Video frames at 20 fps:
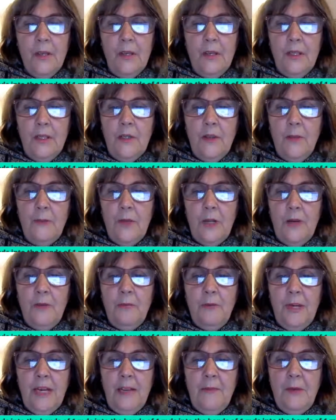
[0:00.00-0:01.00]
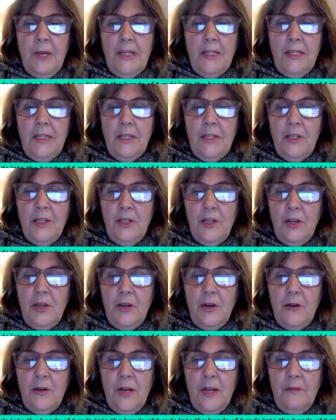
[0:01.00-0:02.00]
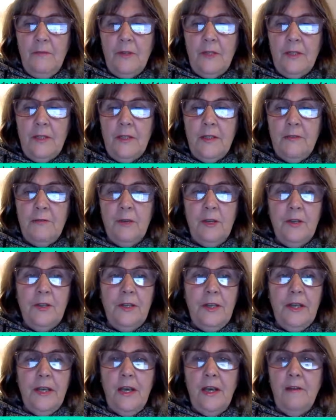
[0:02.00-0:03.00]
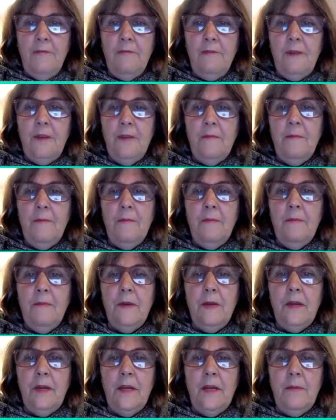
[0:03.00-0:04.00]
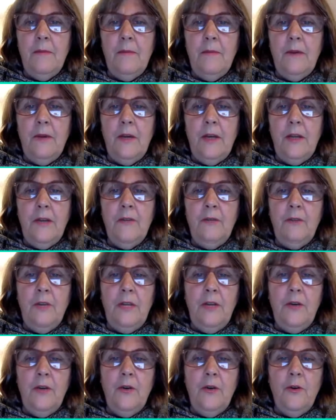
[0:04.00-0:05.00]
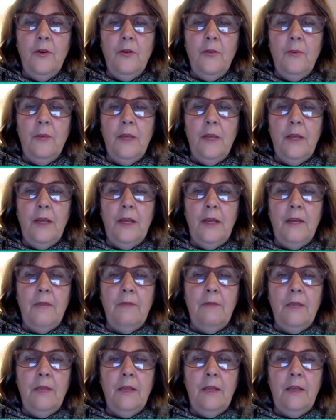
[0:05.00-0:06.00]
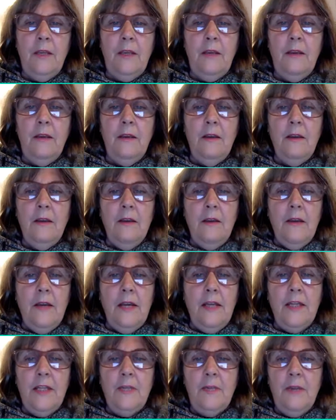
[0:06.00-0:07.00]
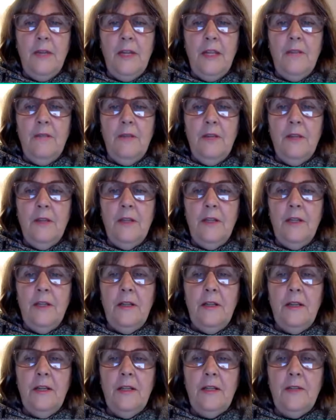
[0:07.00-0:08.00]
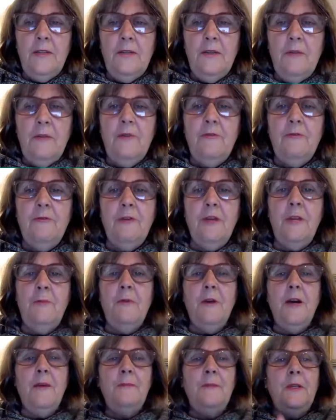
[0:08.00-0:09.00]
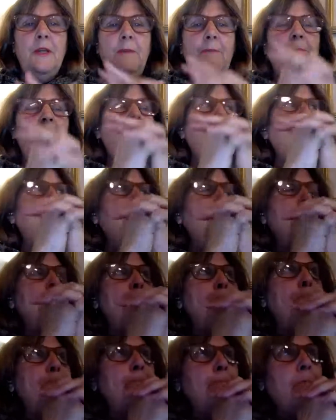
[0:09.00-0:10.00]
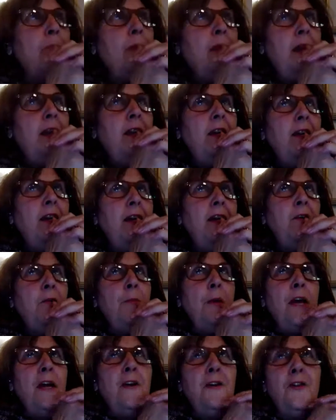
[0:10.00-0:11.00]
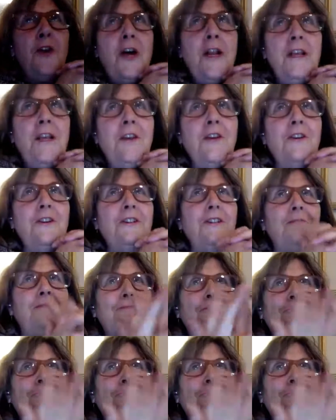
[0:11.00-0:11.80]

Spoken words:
So I'm going to bring him onto the show. I'm just thrilled to have him on Green Home. And I just want to give you a little history before he pops up. Ed and I go back a lot of years.